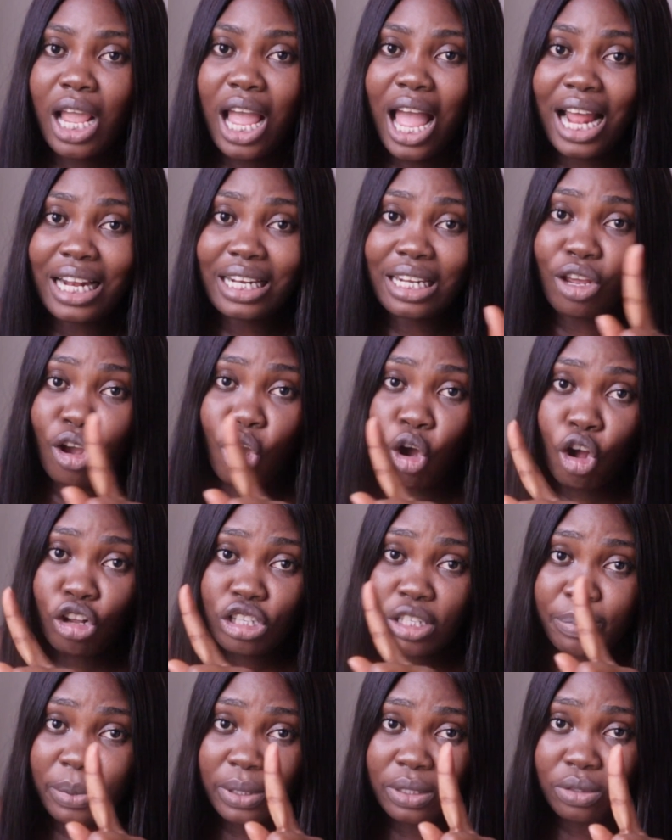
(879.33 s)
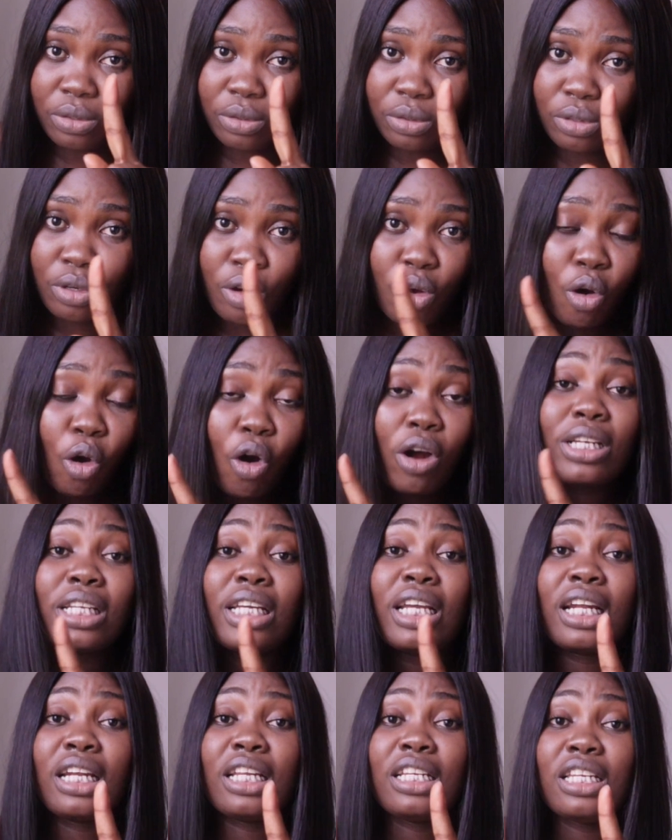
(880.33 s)
And the hospital or the
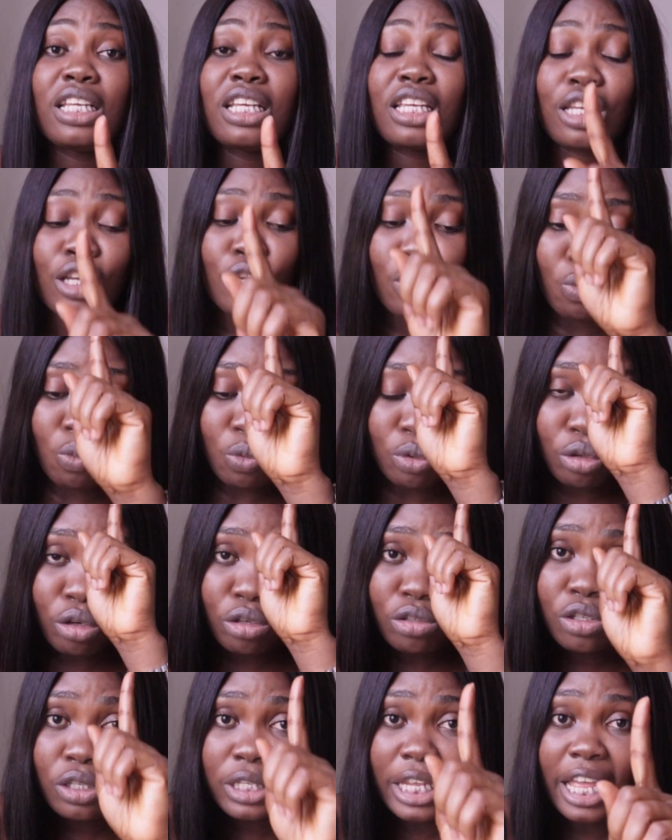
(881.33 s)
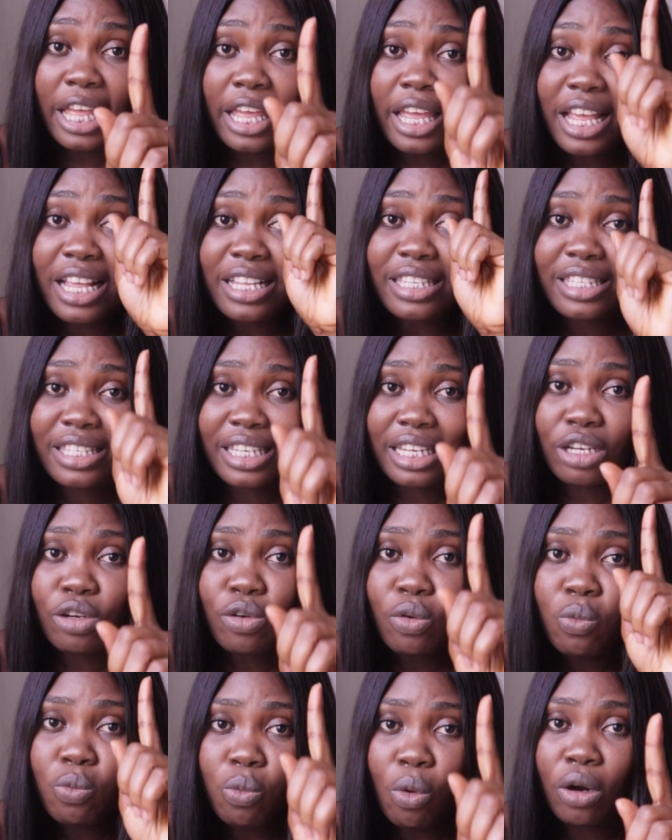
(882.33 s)
clinic will not say a
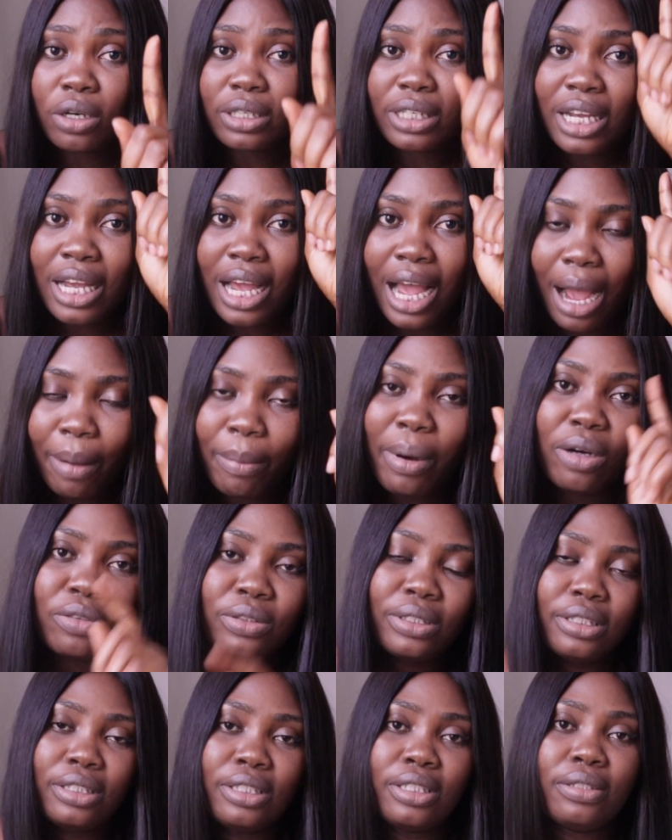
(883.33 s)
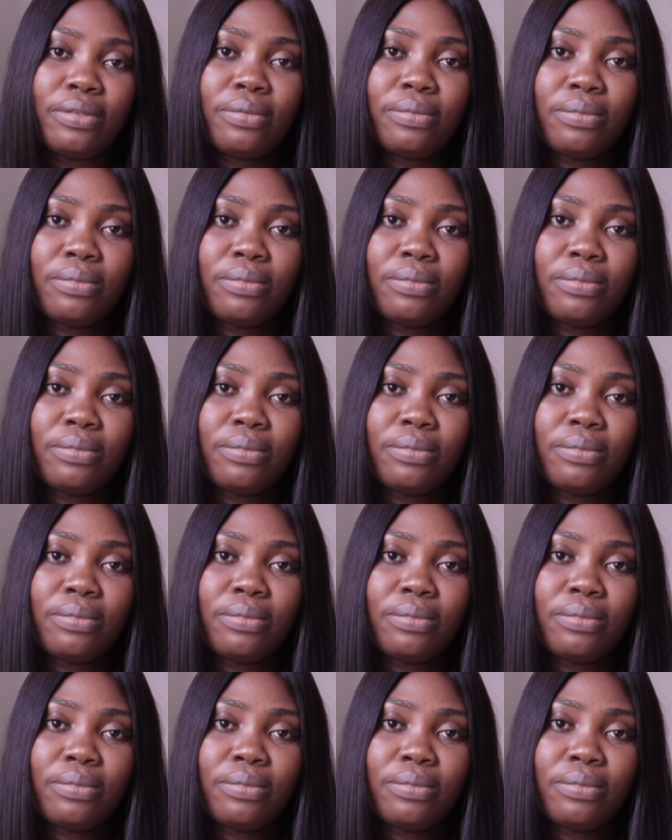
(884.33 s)
single word about it.